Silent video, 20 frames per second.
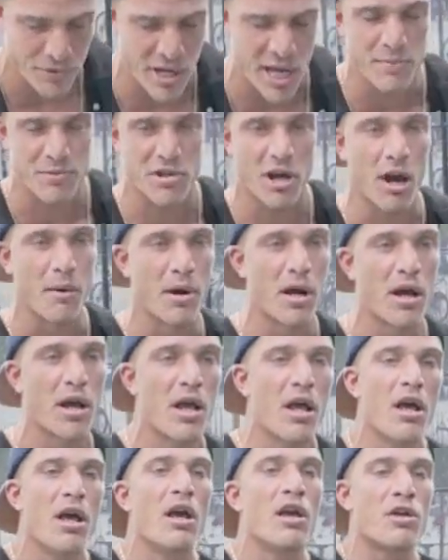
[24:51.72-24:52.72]
hips up.
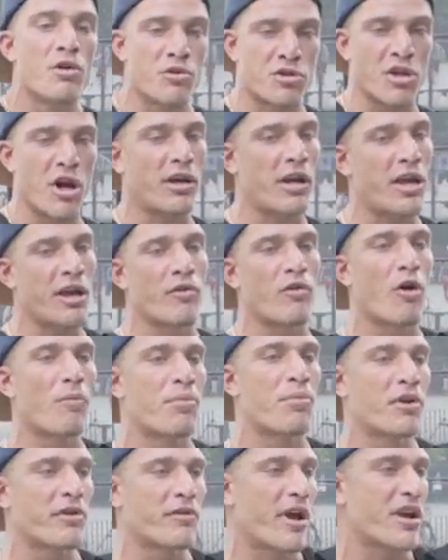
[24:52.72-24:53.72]
You tuck at your own
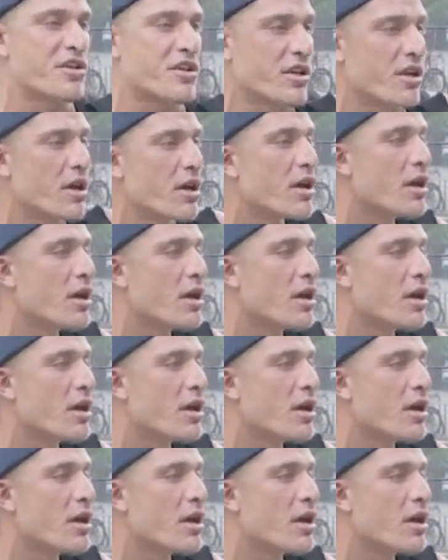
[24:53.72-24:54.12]
progression.